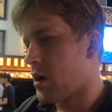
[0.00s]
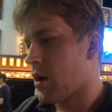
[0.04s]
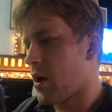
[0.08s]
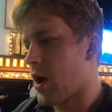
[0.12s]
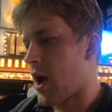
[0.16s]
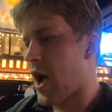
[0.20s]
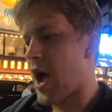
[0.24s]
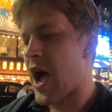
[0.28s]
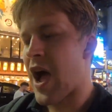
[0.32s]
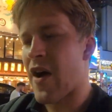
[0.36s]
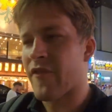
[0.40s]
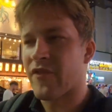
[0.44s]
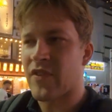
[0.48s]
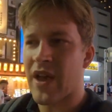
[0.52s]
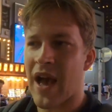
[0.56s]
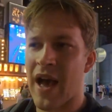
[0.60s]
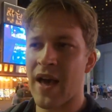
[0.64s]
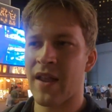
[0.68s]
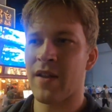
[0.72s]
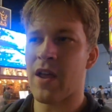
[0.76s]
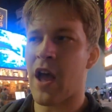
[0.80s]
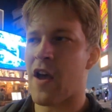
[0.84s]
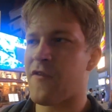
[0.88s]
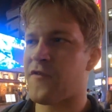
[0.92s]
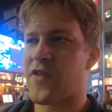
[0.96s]

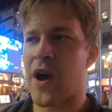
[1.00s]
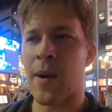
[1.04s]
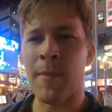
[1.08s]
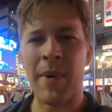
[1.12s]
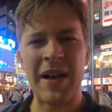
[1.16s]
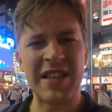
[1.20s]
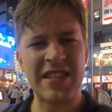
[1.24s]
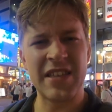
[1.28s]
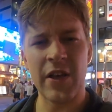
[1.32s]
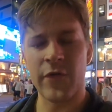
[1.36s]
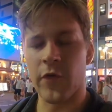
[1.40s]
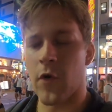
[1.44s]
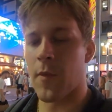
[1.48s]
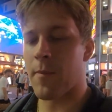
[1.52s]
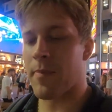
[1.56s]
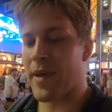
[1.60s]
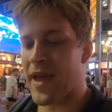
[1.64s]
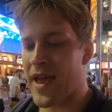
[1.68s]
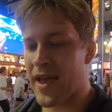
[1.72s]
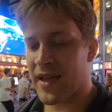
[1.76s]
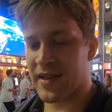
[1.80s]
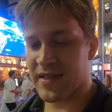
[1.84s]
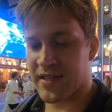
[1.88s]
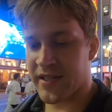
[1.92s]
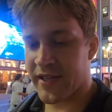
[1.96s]
I found myself a
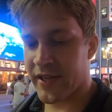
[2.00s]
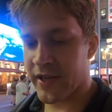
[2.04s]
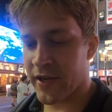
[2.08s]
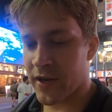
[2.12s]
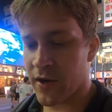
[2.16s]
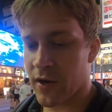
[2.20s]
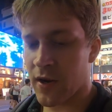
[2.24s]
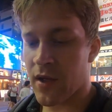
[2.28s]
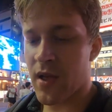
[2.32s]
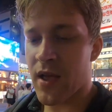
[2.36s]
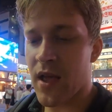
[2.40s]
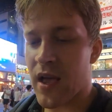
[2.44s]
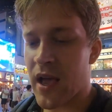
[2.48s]
band here.